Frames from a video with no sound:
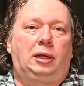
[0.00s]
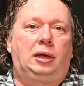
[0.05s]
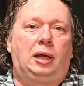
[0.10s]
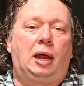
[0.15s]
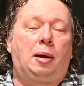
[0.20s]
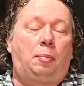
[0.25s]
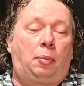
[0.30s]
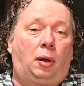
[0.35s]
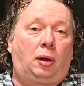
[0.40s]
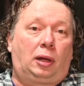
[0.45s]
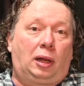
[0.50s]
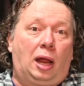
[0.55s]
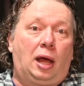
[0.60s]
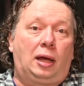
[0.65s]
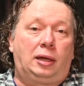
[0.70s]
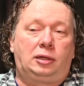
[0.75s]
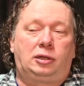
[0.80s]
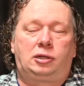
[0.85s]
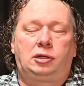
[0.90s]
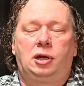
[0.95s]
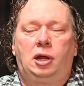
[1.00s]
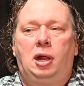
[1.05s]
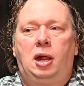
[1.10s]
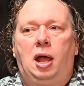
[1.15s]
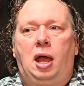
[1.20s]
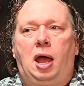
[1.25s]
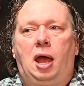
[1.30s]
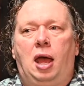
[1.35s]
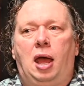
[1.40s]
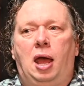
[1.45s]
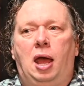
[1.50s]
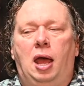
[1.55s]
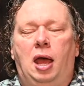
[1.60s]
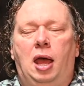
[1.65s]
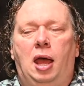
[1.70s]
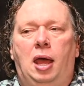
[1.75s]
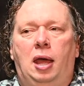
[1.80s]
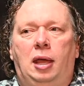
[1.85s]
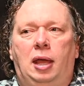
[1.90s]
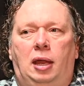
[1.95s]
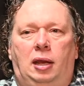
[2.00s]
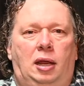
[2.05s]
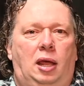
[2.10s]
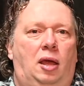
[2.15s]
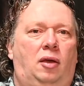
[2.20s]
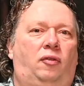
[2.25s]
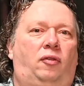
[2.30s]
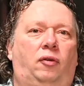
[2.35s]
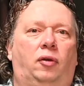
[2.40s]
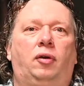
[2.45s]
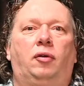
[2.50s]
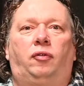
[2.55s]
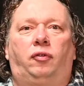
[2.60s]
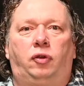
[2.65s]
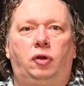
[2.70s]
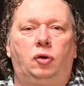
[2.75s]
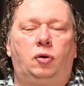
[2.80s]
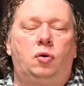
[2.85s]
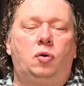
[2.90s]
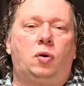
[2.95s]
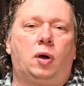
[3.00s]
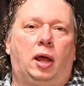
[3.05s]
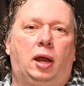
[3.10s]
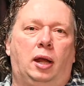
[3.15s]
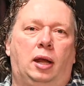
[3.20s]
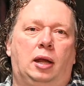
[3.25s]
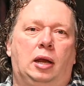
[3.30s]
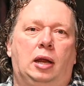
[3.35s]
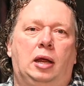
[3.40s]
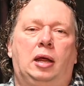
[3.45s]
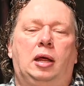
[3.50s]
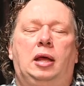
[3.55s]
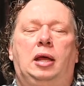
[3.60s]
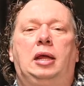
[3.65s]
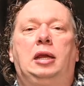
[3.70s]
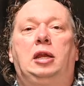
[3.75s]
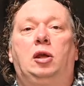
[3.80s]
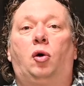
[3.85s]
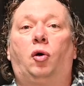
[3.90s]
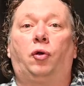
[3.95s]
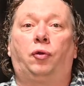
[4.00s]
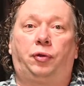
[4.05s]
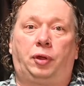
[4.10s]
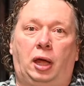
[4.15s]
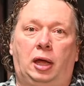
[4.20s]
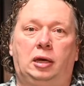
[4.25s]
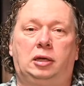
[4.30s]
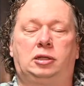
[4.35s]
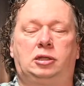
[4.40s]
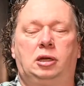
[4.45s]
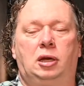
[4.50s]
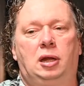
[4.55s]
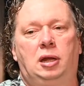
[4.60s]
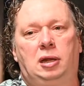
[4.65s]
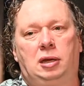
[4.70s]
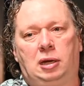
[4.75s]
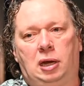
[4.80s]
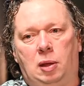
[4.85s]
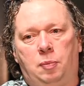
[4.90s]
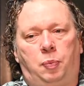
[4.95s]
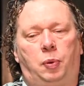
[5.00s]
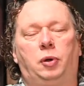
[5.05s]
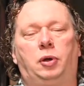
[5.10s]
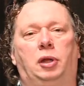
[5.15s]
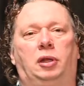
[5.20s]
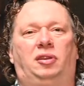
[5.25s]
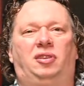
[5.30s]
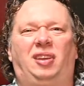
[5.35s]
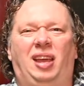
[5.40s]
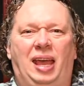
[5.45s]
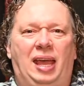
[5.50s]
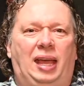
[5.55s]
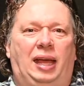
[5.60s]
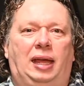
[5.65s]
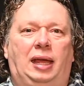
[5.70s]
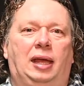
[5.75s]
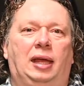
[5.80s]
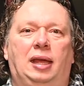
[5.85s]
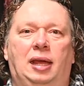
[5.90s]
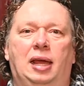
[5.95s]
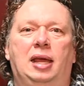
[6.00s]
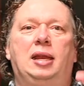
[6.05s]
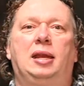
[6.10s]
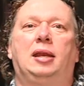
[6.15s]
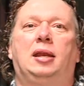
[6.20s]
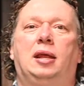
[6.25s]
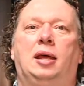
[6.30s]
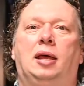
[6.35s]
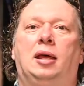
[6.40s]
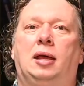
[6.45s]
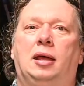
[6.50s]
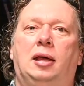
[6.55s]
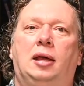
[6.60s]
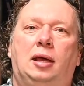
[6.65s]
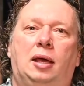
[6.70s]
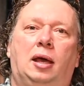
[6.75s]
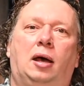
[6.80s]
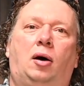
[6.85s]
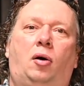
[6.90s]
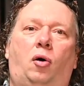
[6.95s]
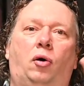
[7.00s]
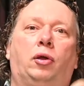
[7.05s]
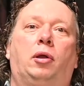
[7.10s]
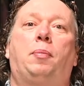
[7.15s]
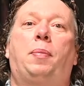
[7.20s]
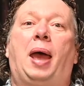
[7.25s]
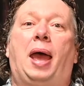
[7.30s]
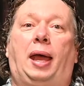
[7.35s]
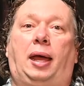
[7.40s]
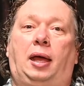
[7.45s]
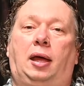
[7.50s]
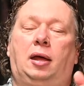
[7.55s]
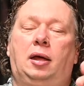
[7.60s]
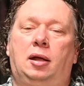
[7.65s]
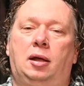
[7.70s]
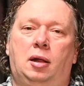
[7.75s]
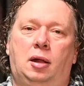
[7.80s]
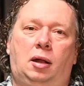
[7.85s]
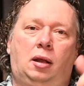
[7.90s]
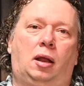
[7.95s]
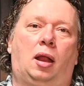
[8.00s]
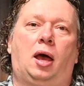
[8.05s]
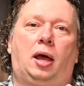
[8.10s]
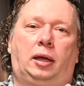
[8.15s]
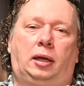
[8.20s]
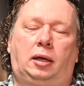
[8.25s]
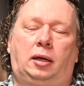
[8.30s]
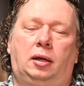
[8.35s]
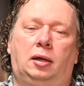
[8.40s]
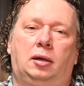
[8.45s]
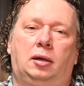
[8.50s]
in their bloodlines, they have a few, and in the old days they put a tag on the back, like